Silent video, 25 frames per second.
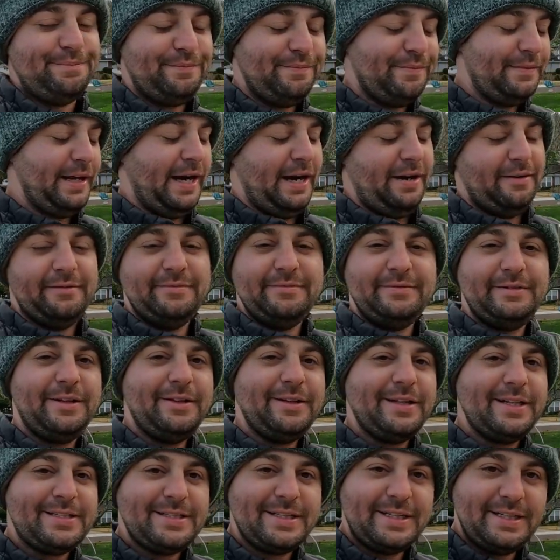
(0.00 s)
No,
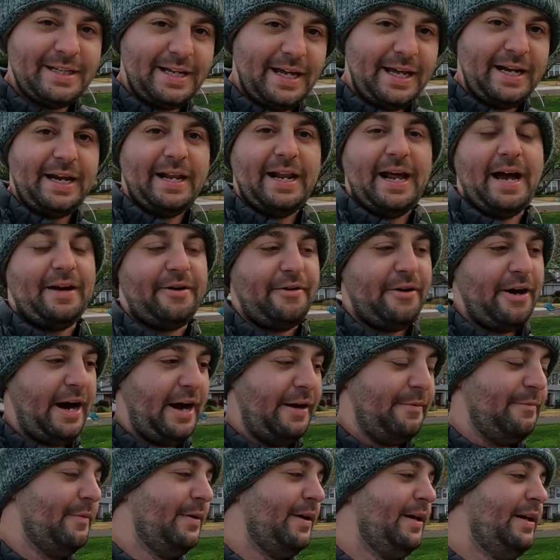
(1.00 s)
don't listen to any of that
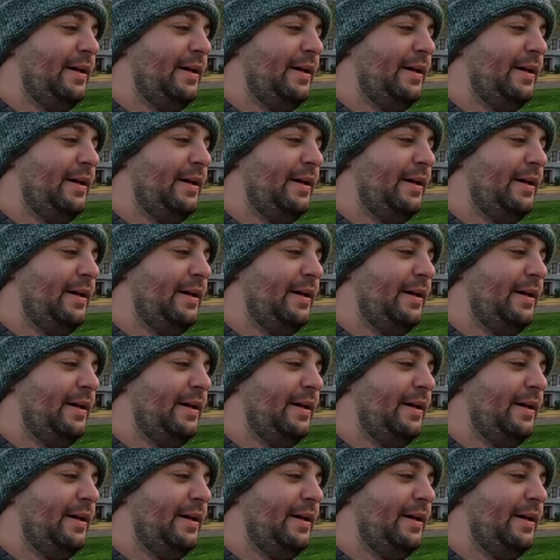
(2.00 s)
crap.